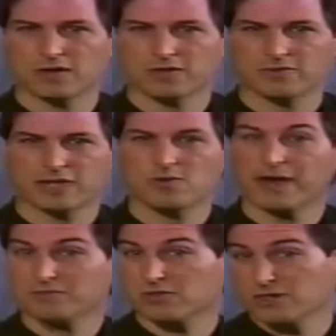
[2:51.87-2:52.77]
And you have to
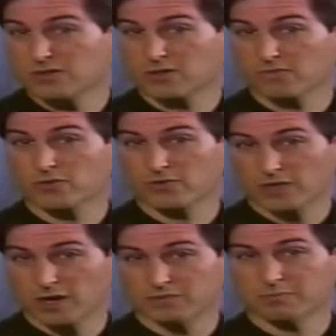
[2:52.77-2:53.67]
see this for
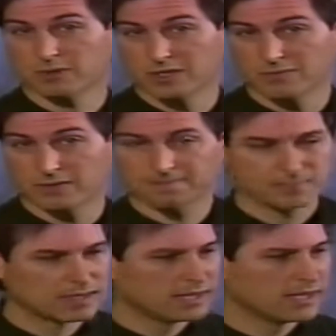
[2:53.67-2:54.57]
yourself to believe it.
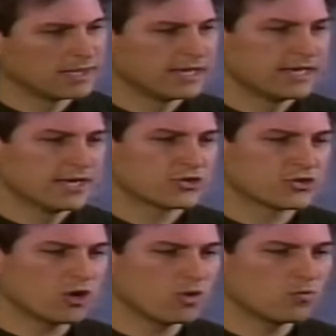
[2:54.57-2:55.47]

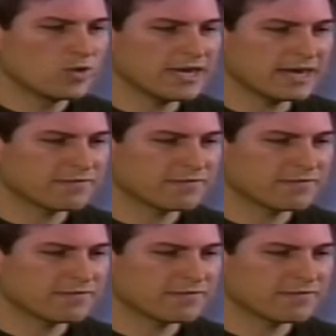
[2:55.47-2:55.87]
So we have